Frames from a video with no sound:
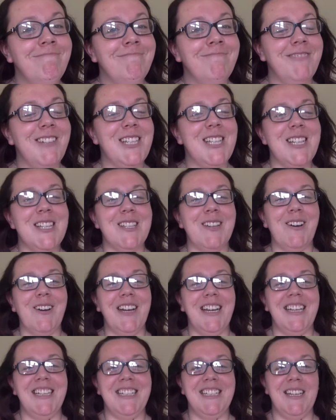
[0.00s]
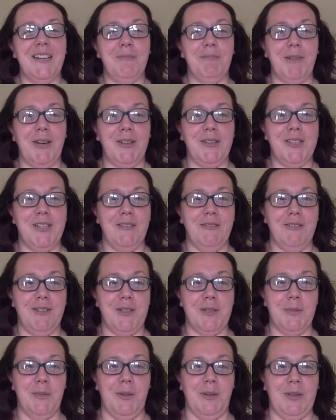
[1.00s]
which is our idiomotor
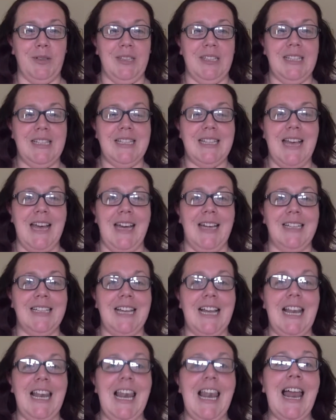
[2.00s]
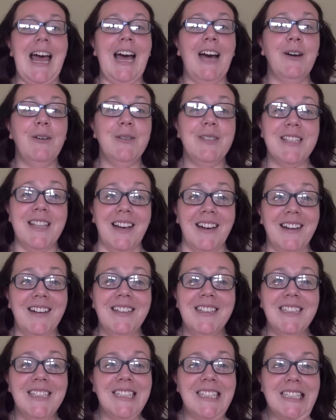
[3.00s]
response and allows
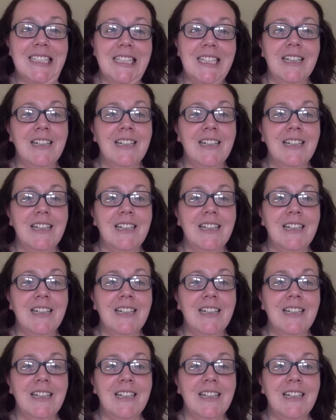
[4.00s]
us,